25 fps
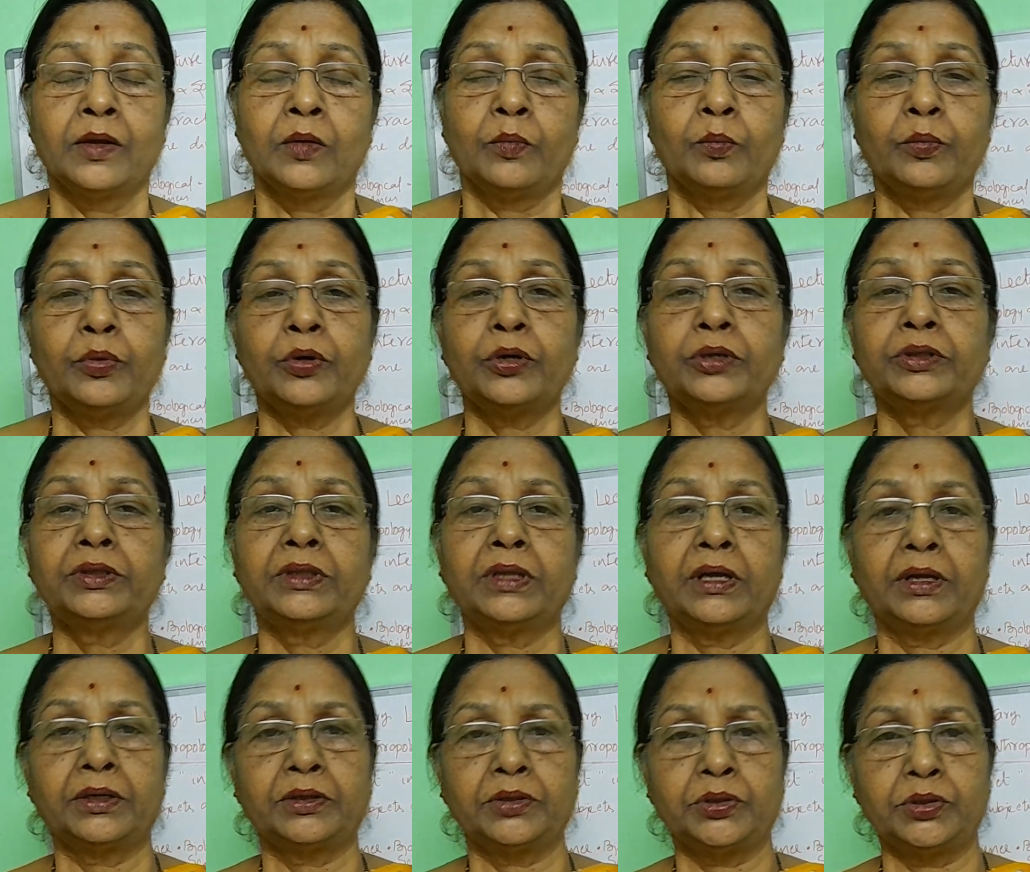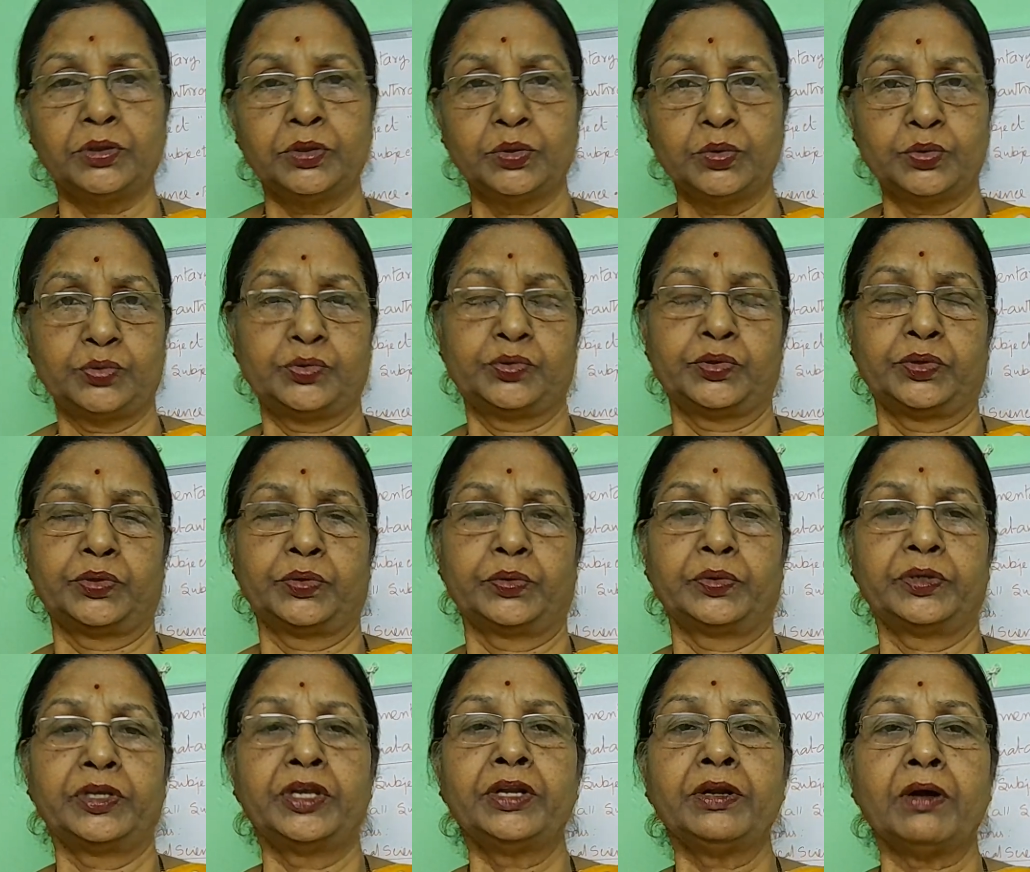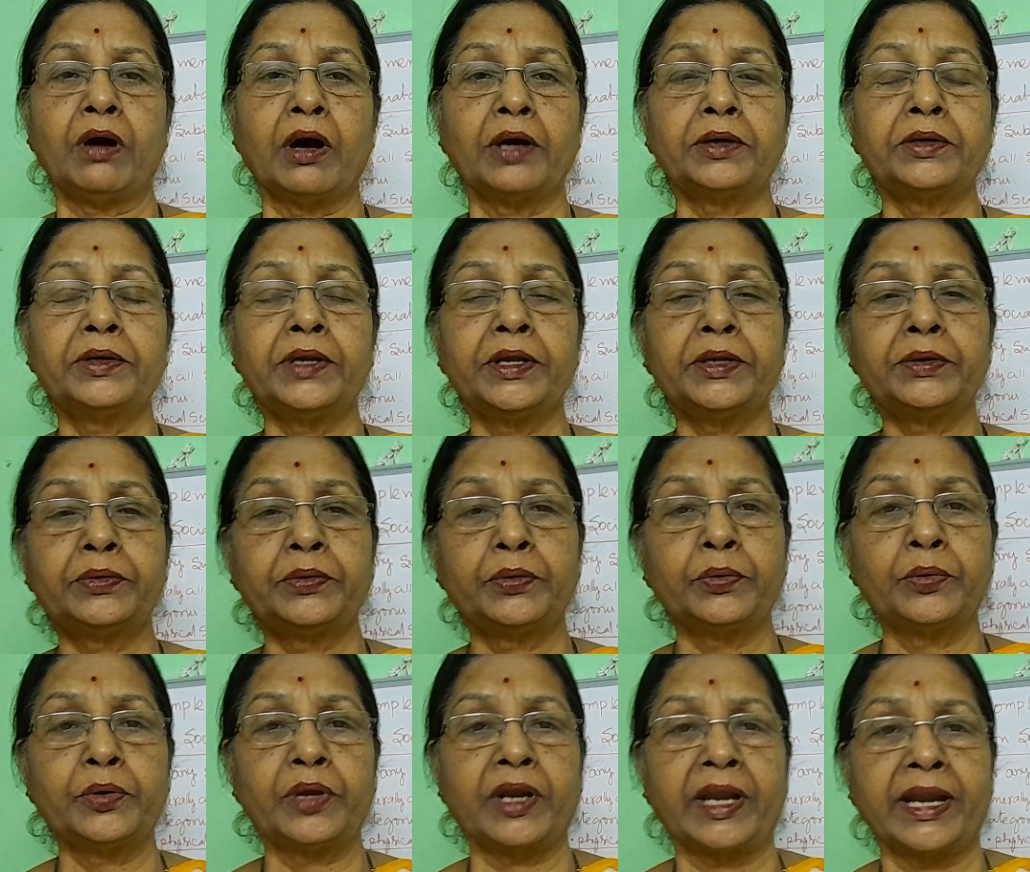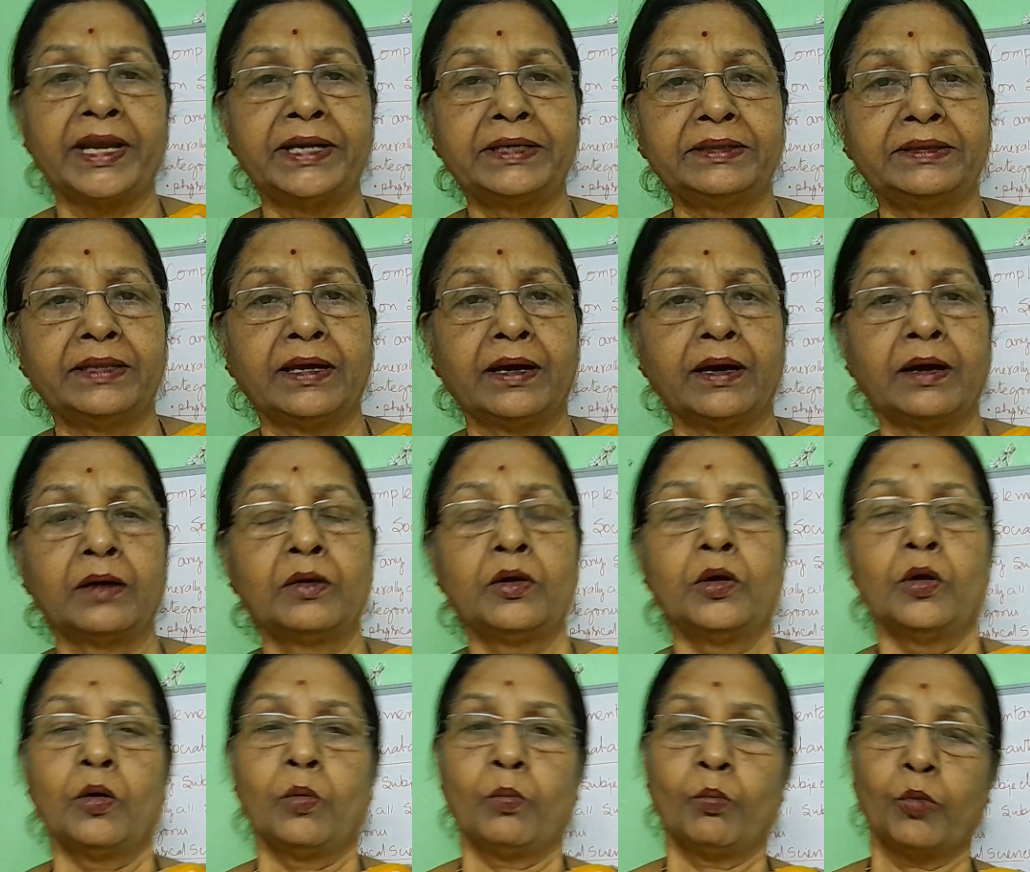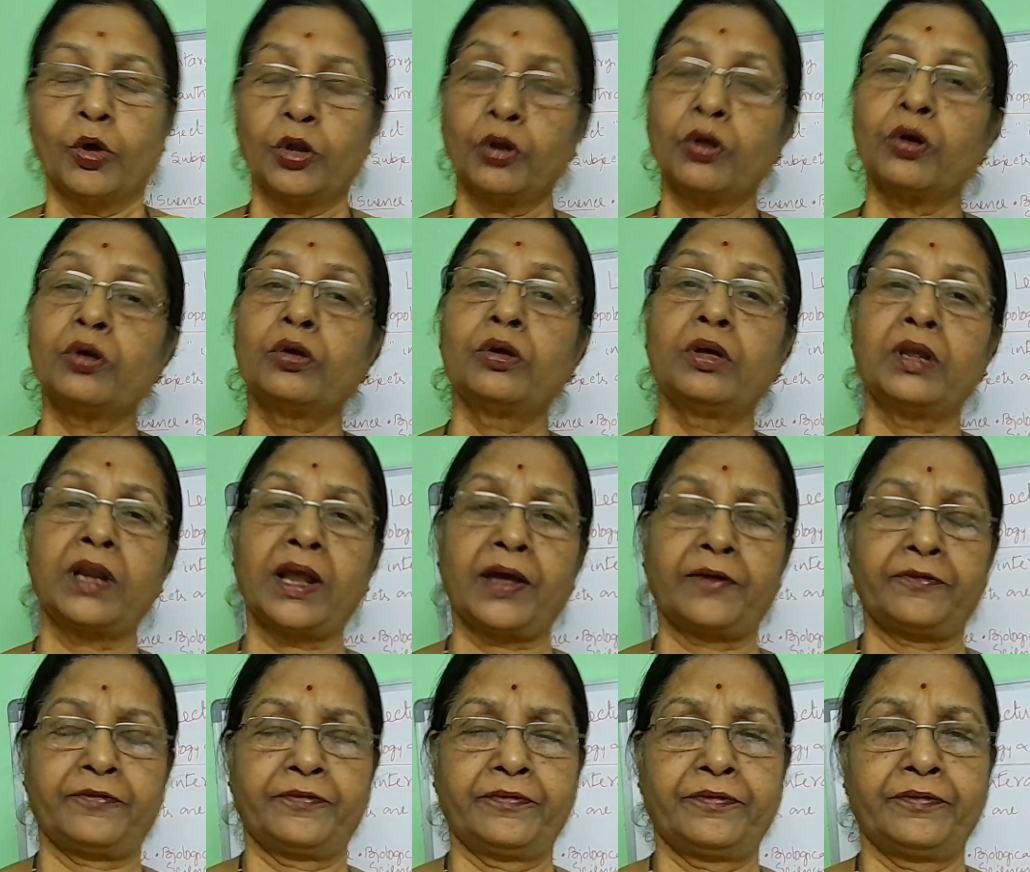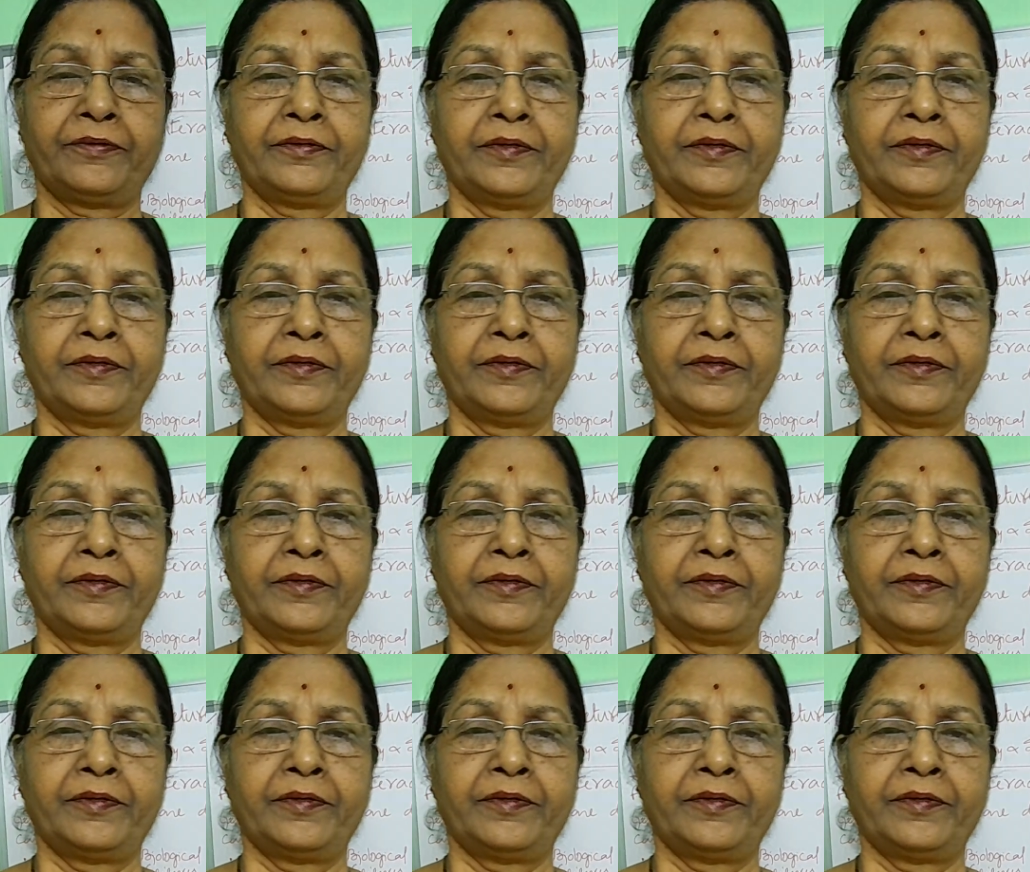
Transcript: Both are used in order to write the monograph,